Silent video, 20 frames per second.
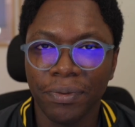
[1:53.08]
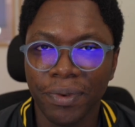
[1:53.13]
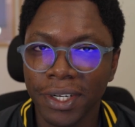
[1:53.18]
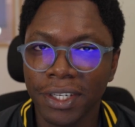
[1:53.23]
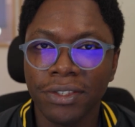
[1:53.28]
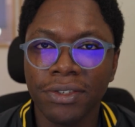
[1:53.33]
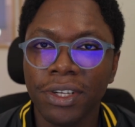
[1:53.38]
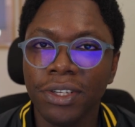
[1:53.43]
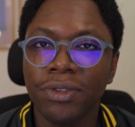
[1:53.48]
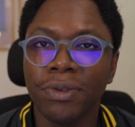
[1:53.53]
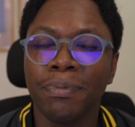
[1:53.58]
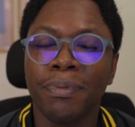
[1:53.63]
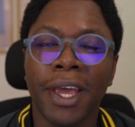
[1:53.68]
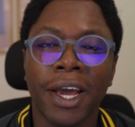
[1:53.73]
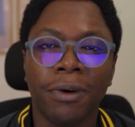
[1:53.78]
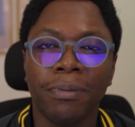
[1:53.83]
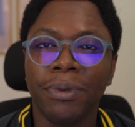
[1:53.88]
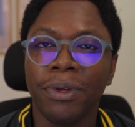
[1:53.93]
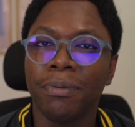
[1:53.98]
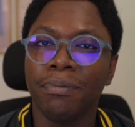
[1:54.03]
which is going to
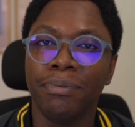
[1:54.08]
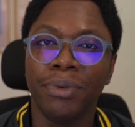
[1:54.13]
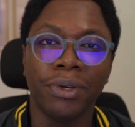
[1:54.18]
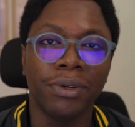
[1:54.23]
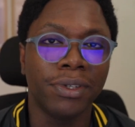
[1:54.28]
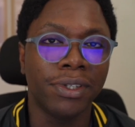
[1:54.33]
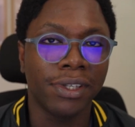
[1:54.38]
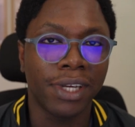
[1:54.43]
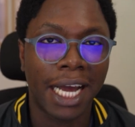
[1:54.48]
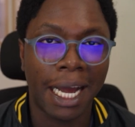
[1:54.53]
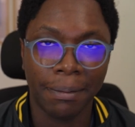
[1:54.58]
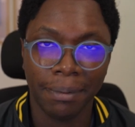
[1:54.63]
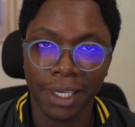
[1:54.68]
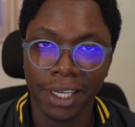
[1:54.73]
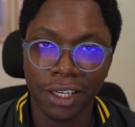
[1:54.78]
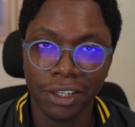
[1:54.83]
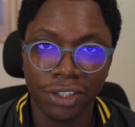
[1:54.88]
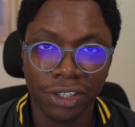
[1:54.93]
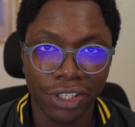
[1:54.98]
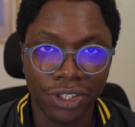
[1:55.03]
help you build
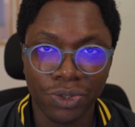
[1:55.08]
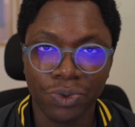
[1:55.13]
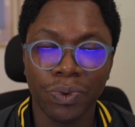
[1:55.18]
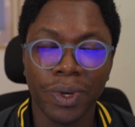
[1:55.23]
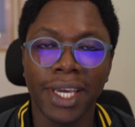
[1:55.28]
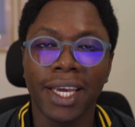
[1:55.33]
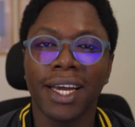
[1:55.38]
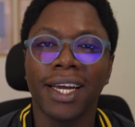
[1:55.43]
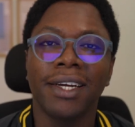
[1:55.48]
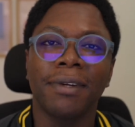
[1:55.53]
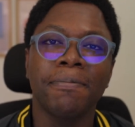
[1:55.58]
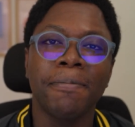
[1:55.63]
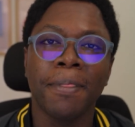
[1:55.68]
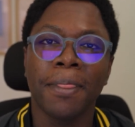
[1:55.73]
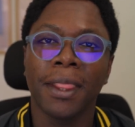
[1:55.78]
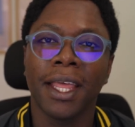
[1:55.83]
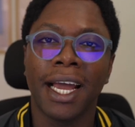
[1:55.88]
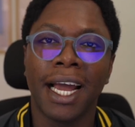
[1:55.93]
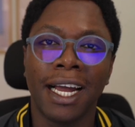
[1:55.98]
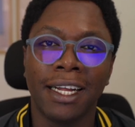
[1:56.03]
applications quicker
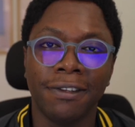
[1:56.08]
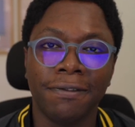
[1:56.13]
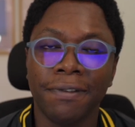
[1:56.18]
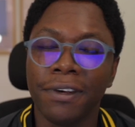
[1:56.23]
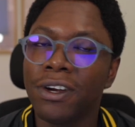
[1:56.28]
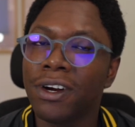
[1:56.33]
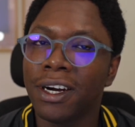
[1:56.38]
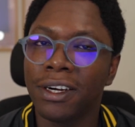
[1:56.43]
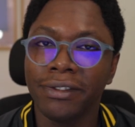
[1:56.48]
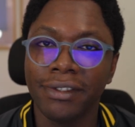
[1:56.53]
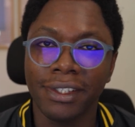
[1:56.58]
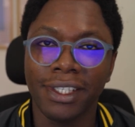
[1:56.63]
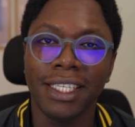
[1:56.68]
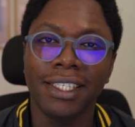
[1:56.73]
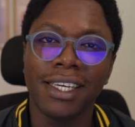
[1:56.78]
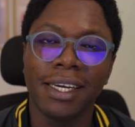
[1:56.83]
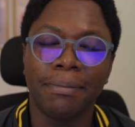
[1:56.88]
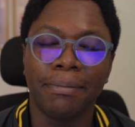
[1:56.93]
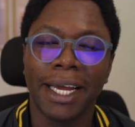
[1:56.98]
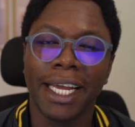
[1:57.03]
and figure out the
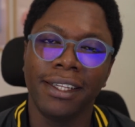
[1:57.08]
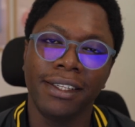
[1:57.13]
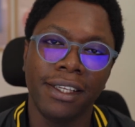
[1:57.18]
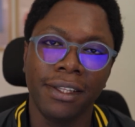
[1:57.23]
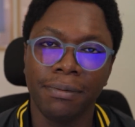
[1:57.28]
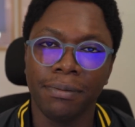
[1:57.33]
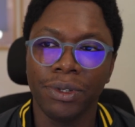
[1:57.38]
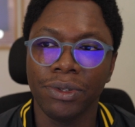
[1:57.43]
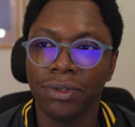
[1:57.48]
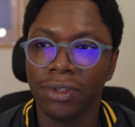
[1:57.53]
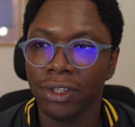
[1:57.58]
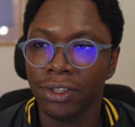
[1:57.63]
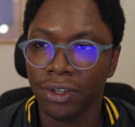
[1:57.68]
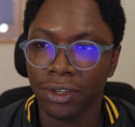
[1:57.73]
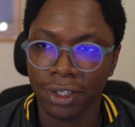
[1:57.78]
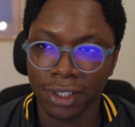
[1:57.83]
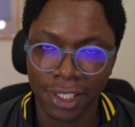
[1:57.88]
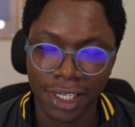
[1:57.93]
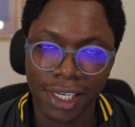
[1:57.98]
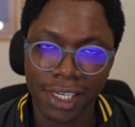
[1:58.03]
data binding between
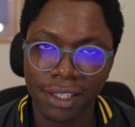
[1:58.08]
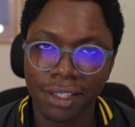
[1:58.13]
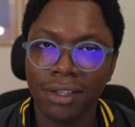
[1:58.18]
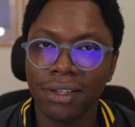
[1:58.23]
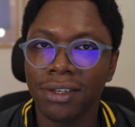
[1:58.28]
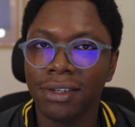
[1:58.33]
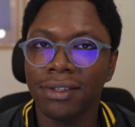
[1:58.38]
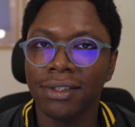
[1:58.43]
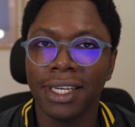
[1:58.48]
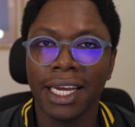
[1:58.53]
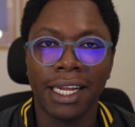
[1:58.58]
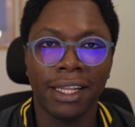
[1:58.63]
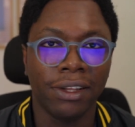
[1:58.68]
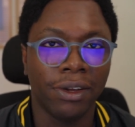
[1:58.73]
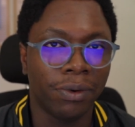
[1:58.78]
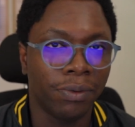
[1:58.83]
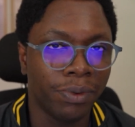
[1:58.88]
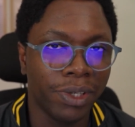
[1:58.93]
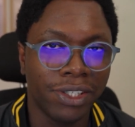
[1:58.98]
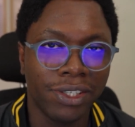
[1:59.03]
your data source and
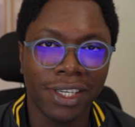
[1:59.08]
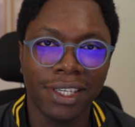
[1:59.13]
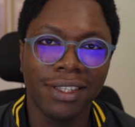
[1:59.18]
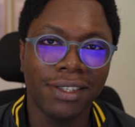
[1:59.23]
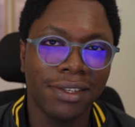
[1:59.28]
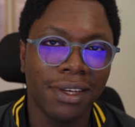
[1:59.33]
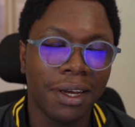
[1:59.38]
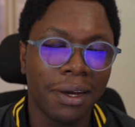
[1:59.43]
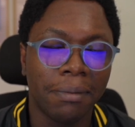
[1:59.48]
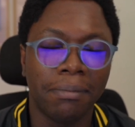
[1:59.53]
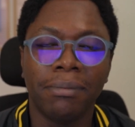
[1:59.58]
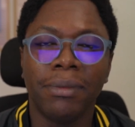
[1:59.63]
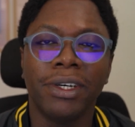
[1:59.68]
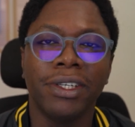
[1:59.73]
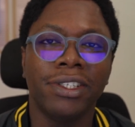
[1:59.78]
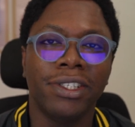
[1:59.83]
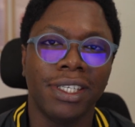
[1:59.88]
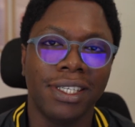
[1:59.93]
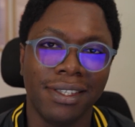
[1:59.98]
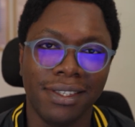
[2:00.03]
your widgets
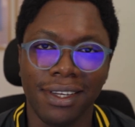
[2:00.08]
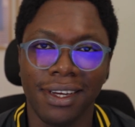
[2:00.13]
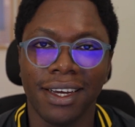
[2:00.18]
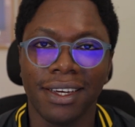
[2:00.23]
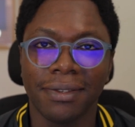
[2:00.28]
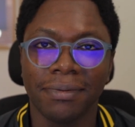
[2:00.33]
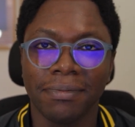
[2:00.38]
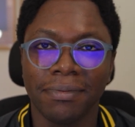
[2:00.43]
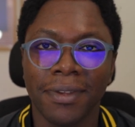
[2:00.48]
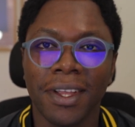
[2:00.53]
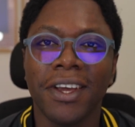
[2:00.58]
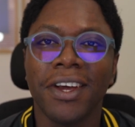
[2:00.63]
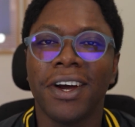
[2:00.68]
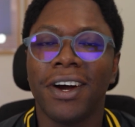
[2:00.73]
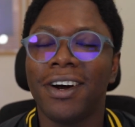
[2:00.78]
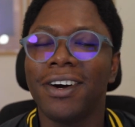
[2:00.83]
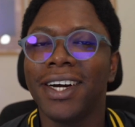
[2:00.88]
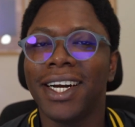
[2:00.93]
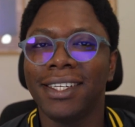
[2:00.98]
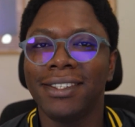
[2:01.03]
much easier.
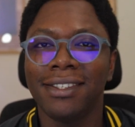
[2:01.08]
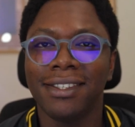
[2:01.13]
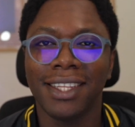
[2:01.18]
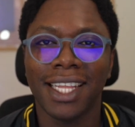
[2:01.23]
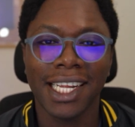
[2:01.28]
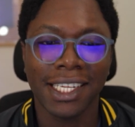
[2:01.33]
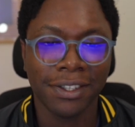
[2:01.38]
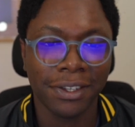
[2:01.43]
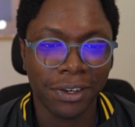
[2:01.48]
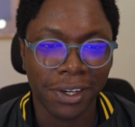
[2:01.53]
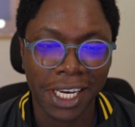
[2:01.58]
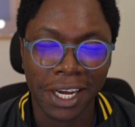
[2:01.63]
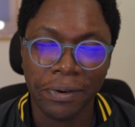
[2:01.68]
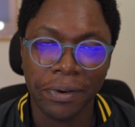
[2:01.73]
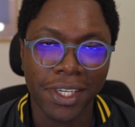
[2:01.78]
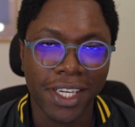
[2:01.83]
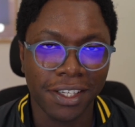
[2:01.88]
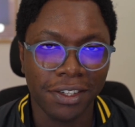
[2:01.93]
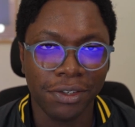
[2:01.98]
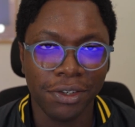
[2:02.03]
All right, that's all I
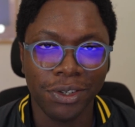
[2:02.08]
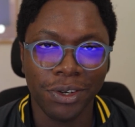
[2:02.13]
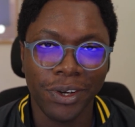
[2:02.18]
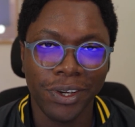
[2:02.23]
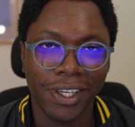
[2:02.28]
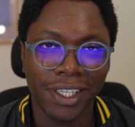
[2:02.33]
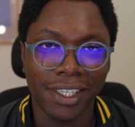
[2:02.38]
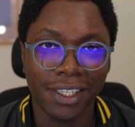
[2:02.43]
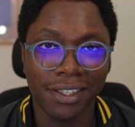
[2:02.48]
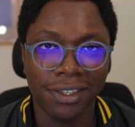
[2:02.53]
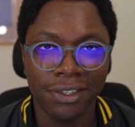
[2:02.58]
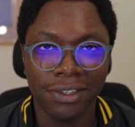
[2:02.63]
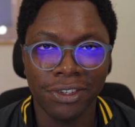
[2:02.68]
wanted to show you in this